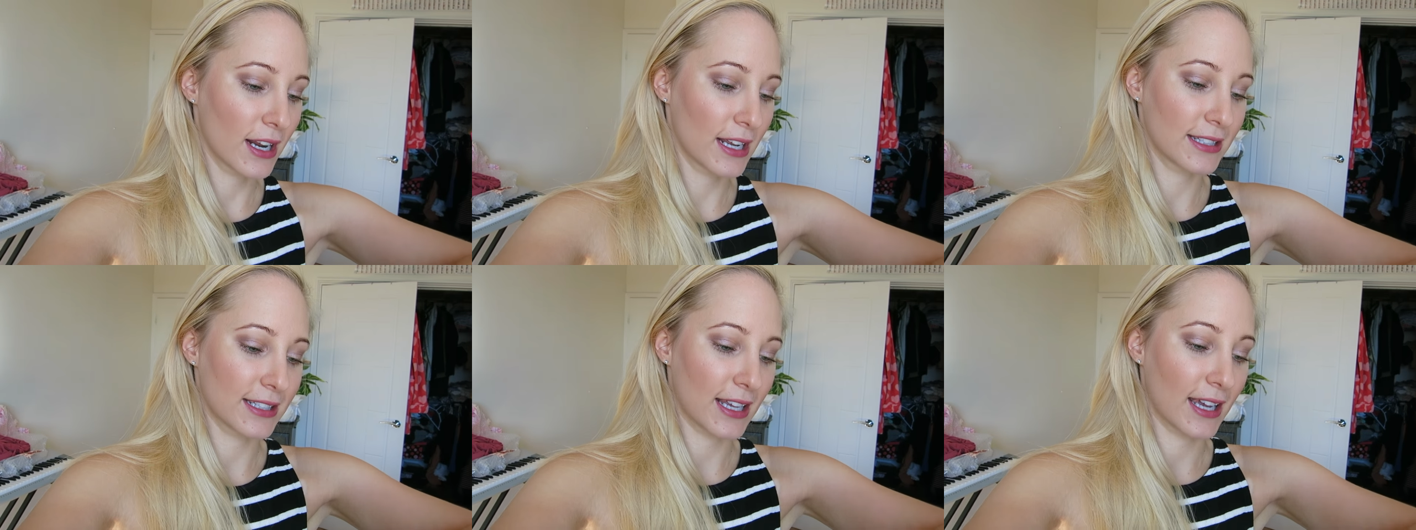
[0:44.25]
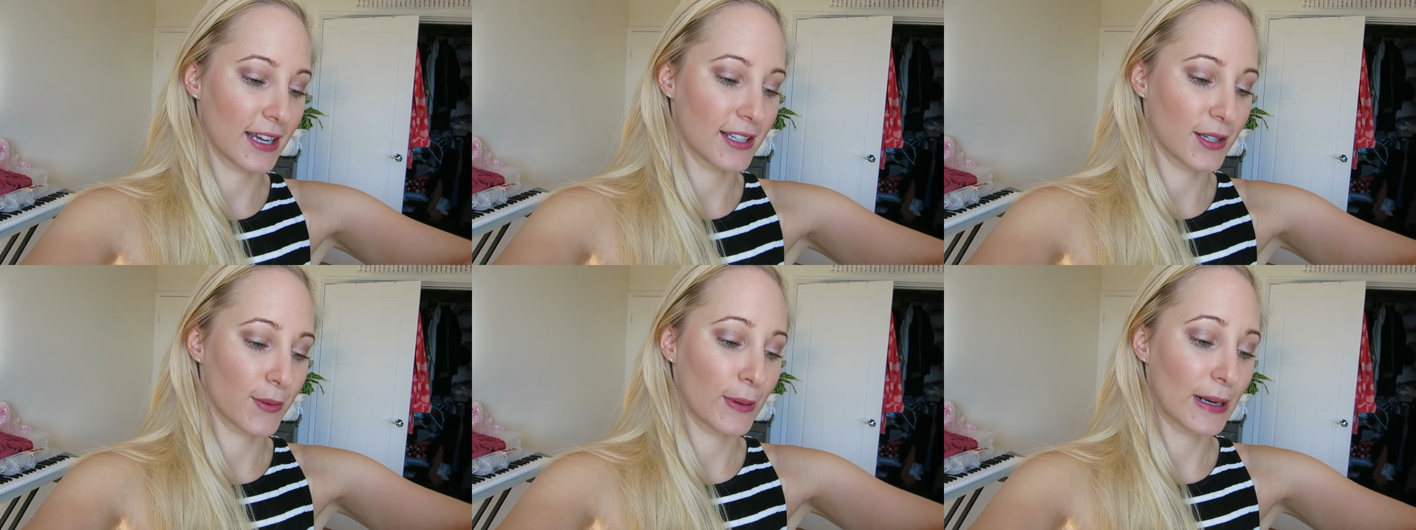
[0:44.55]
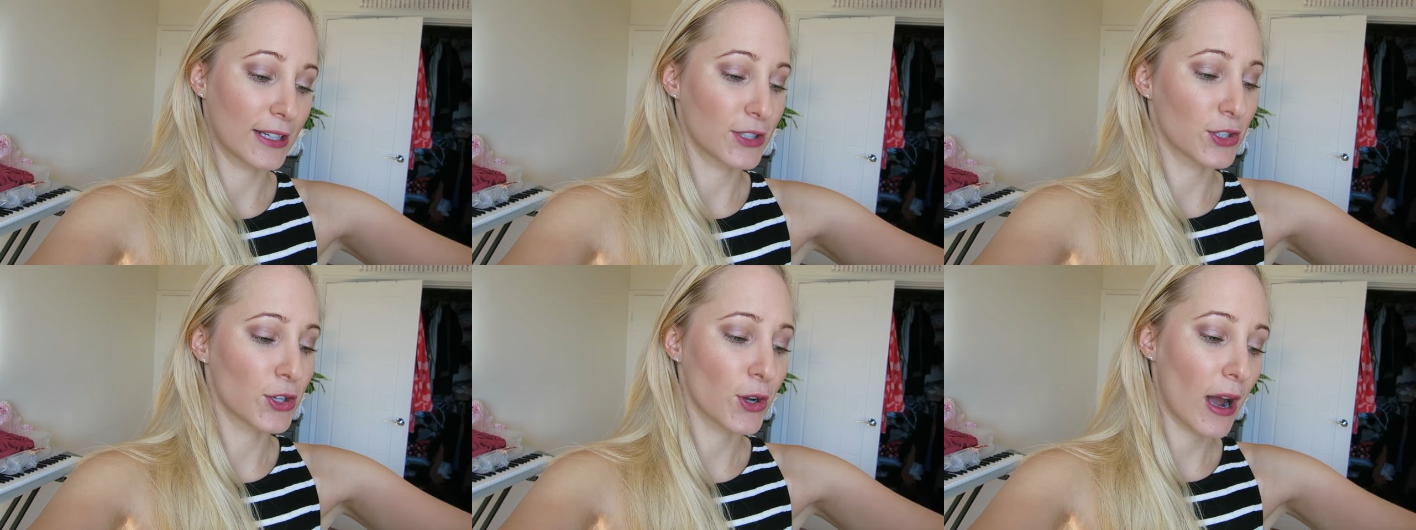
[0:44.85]
It's
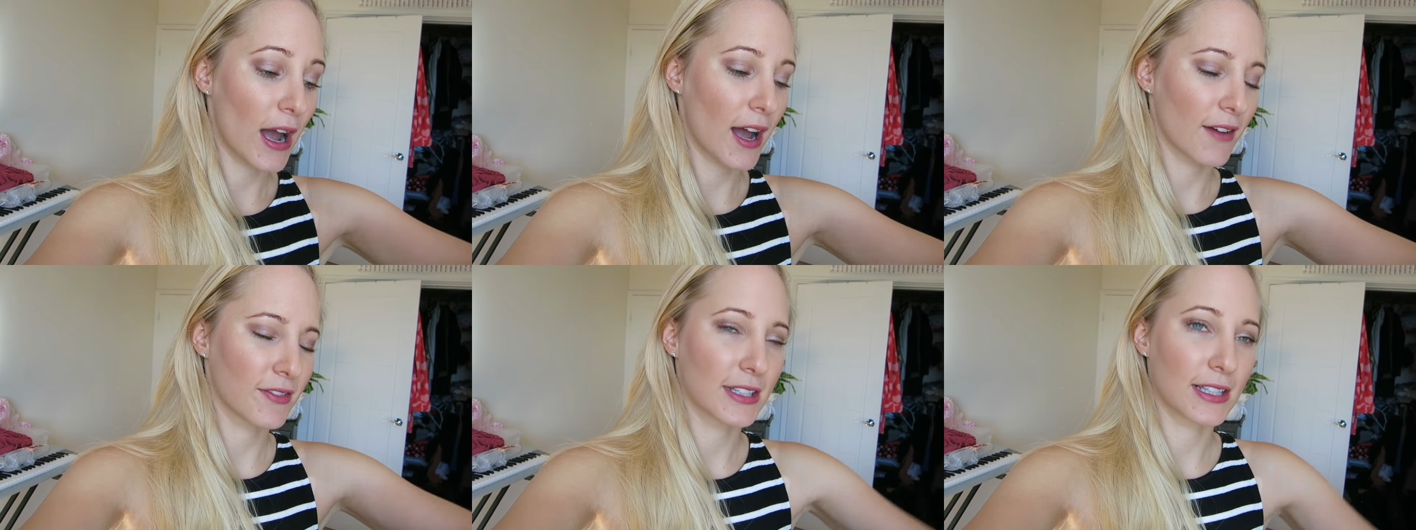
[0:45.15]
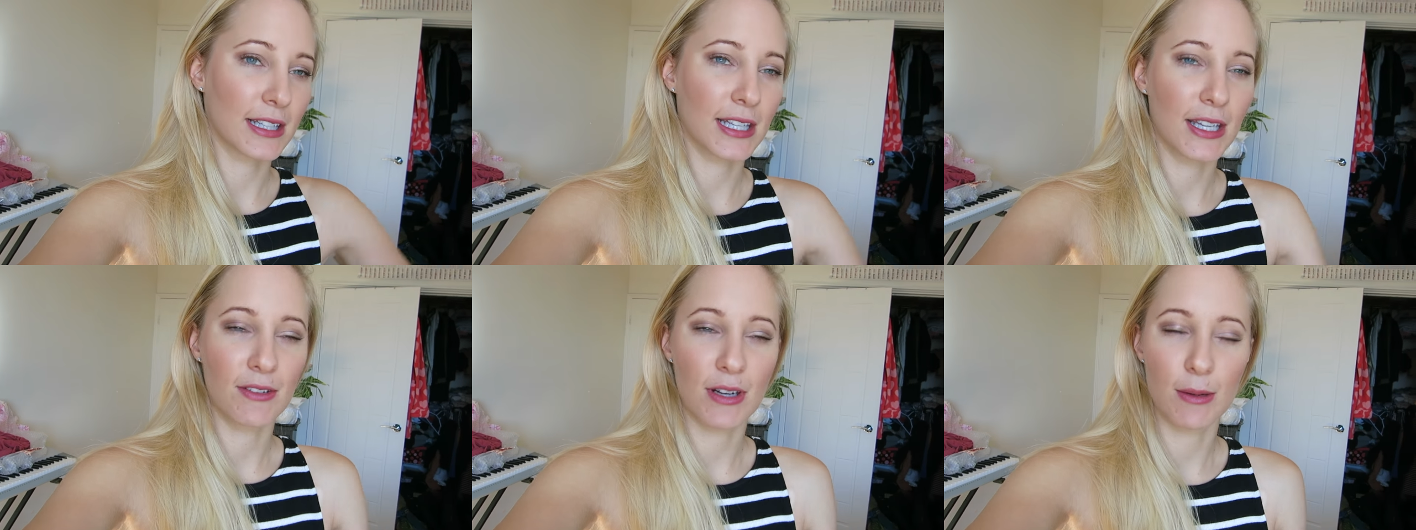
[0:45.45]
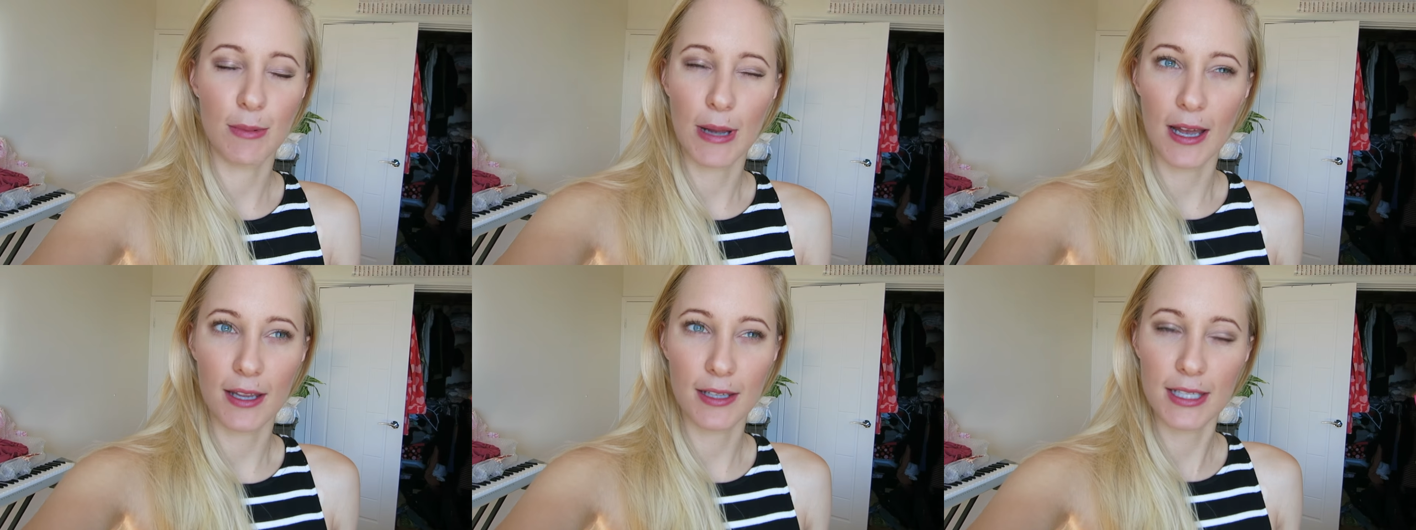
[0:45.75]
8.22, I have to leave in
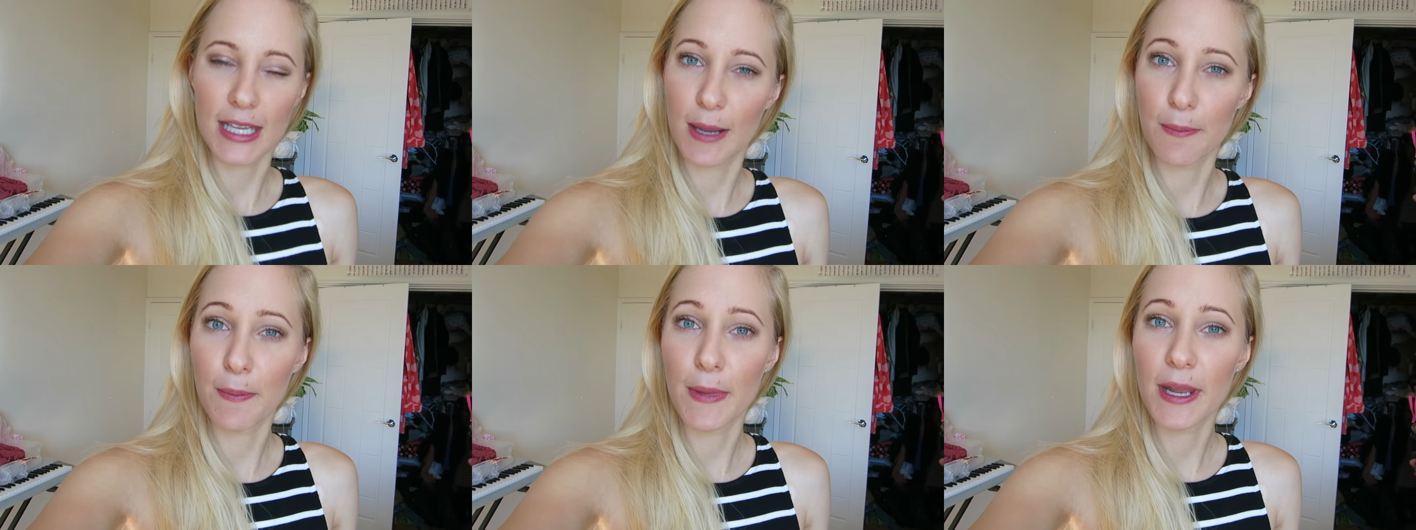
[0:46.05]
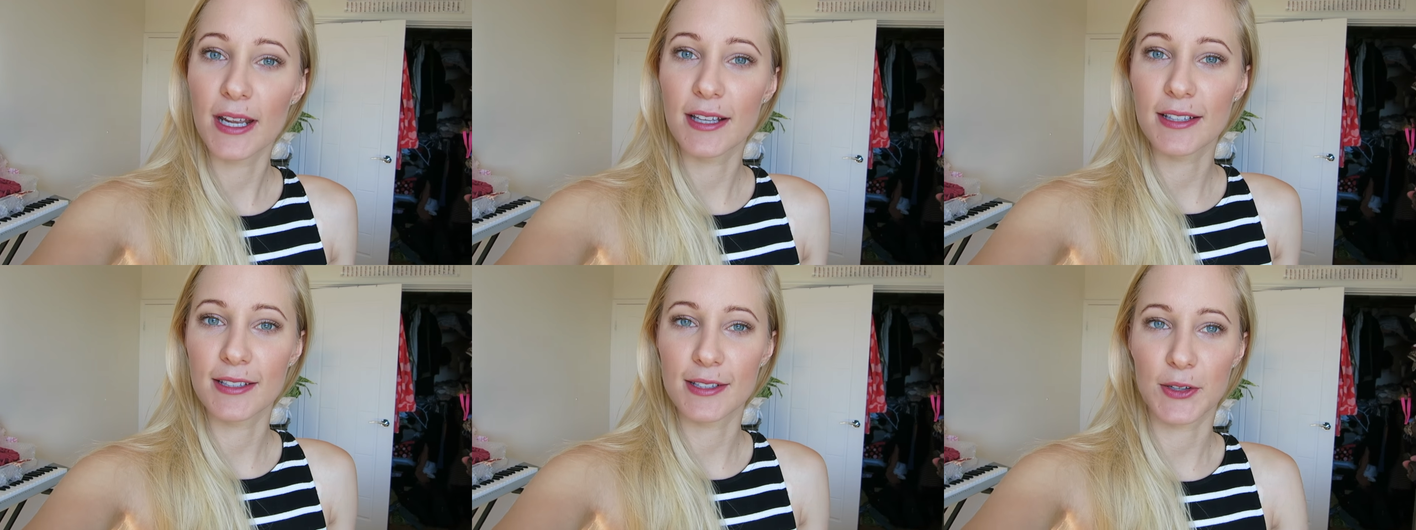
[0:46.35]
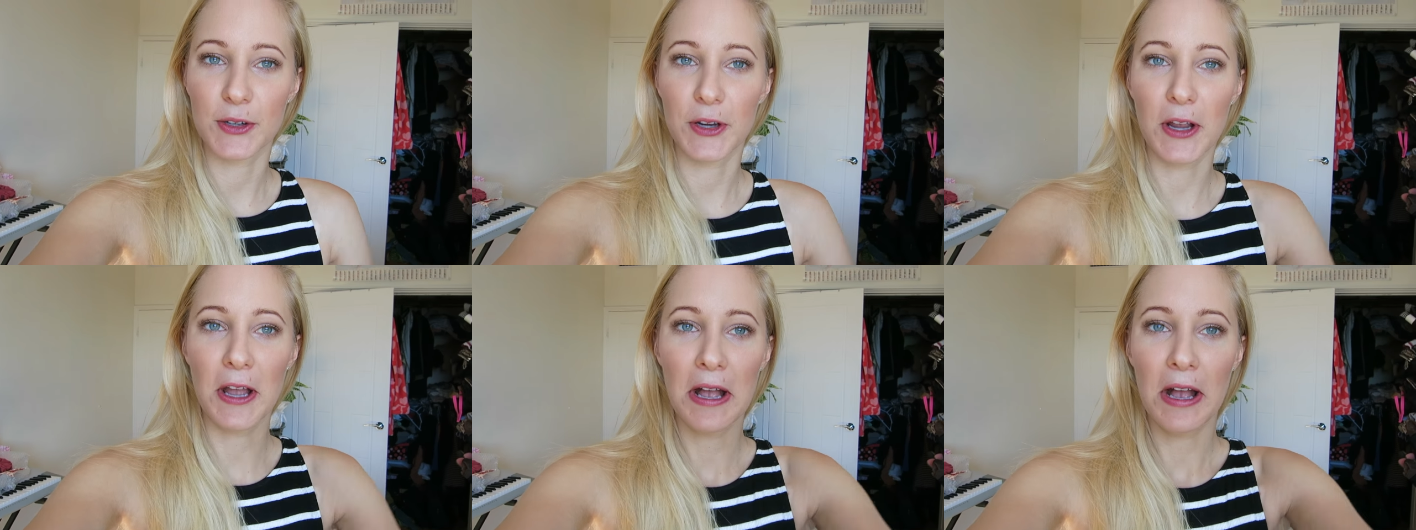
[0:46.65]
about 10 minutes,
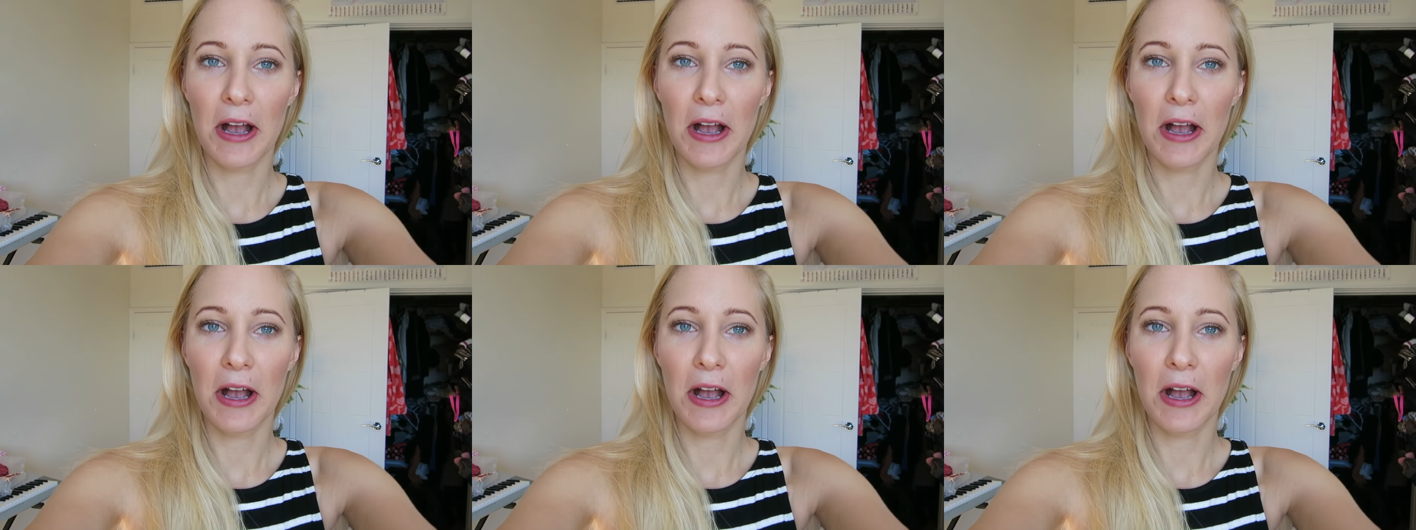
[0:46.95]
so